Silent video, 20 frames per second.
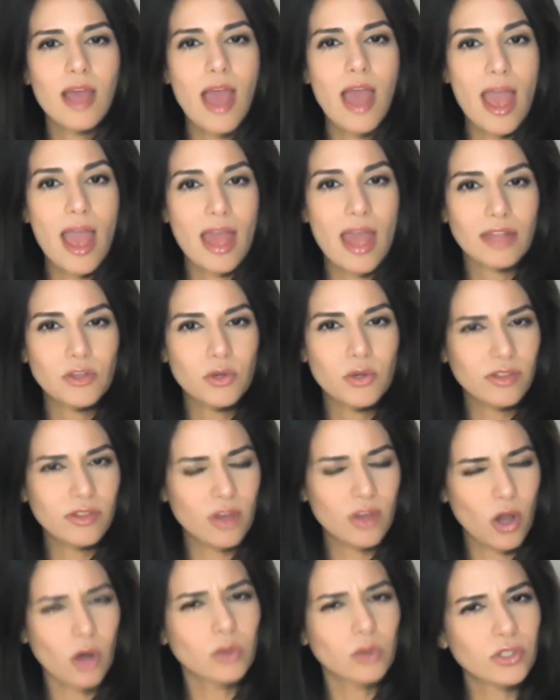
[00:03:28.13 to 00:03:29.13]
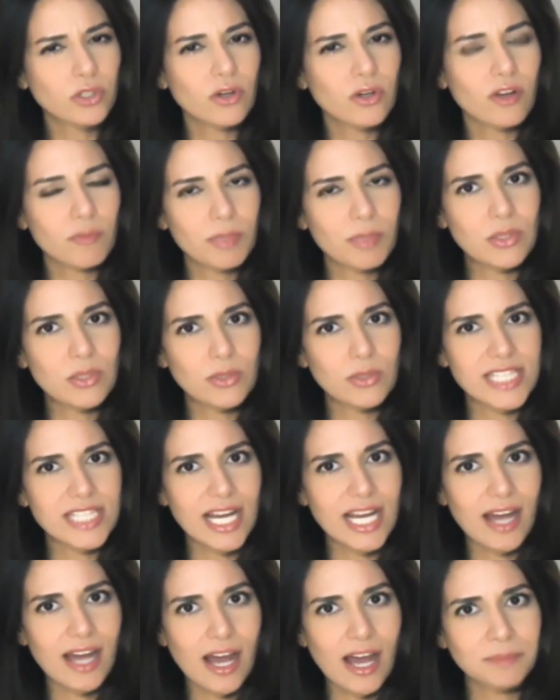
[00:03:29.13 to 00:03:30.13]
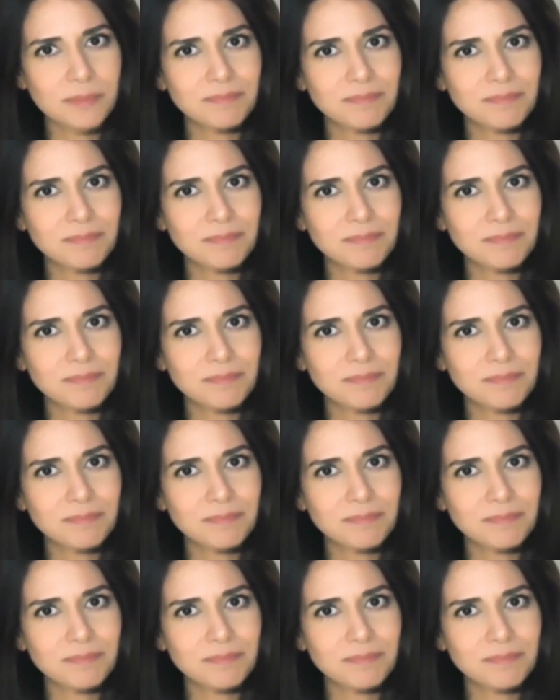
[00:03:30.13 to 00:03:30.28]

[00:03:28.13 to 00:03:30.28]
and you're the owner of Bitcoin.com?